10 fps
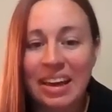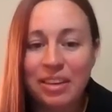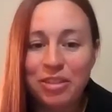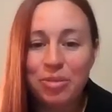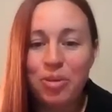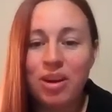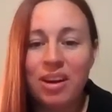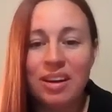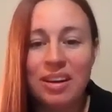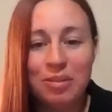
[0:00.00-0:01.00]
Hey
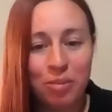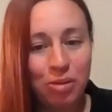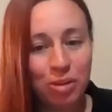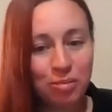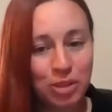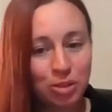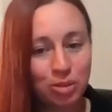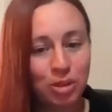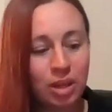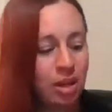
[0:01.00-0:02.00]
everyone, and welcome
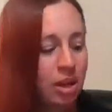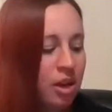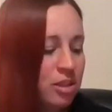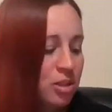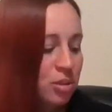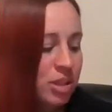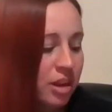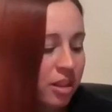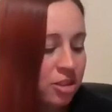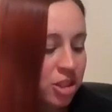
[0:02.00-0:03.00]
to
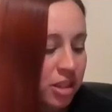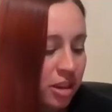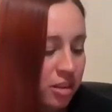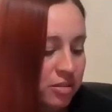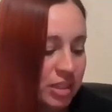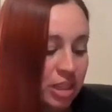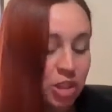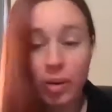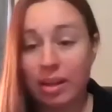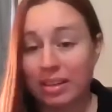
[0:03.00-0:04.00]
Sociology of
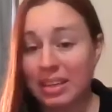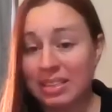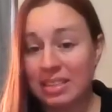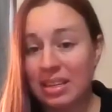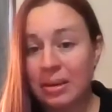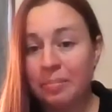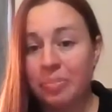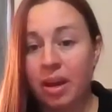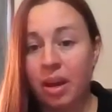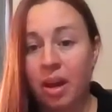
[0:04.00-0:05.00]
Sexualities.
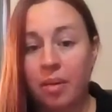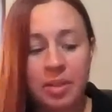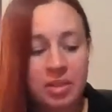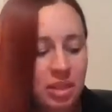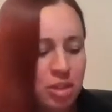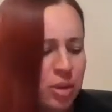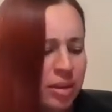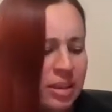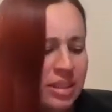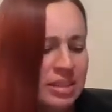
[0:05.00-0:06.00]
It's
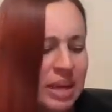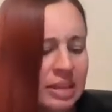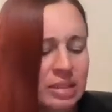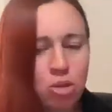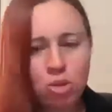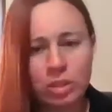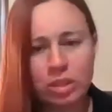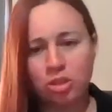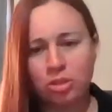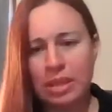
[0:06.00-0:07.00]
Sexualities and Social
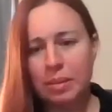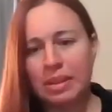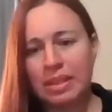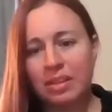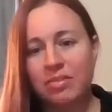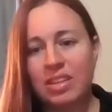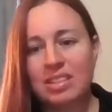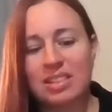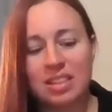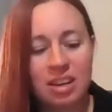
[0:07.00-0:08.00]
Issues, I believe,
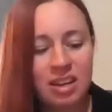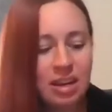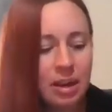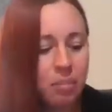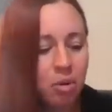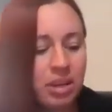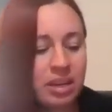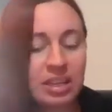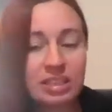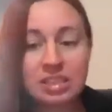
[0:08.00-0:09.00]
is the number,
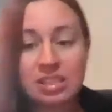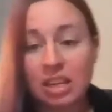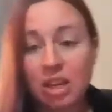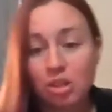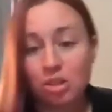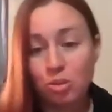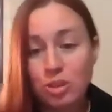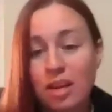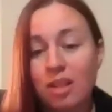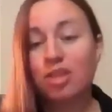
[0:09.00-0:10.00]
and it's
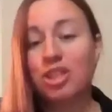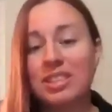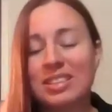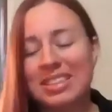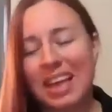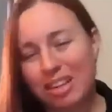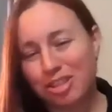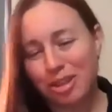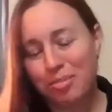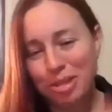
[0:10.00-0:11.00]

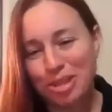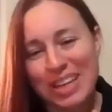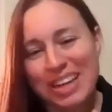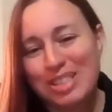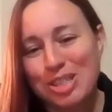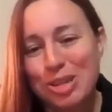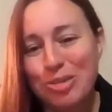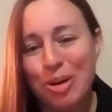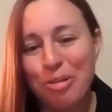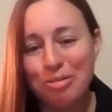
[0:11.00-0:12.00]
Sociology/WGS
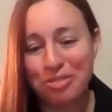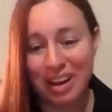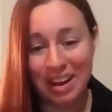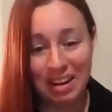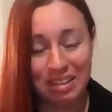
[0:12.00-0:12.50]
205.